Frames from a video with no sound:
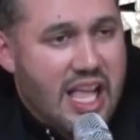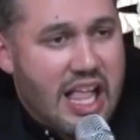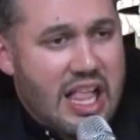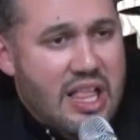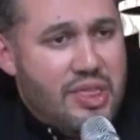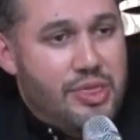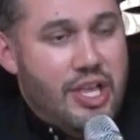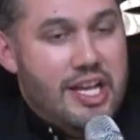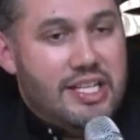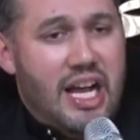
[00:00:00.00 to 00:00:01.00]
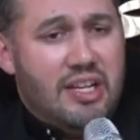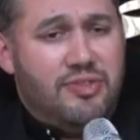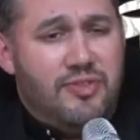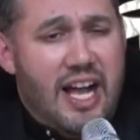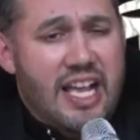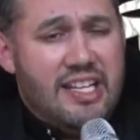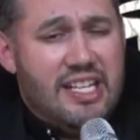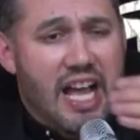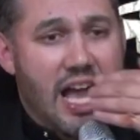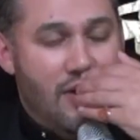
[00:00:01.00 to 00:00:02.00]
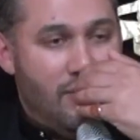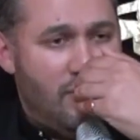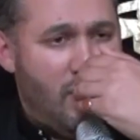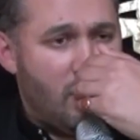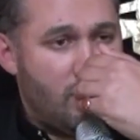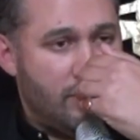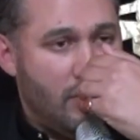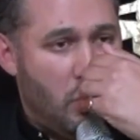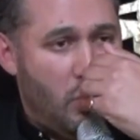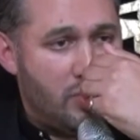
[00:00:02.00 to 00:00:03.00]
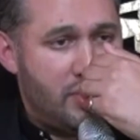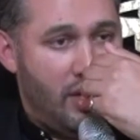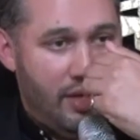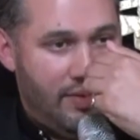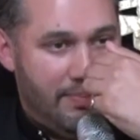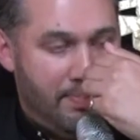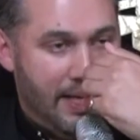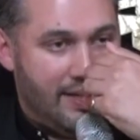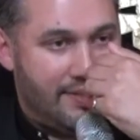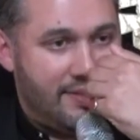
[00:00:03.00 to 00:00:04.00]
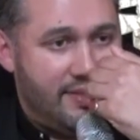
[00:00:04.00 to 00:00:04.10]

Third, I fired an arrow onto the water of Abbas.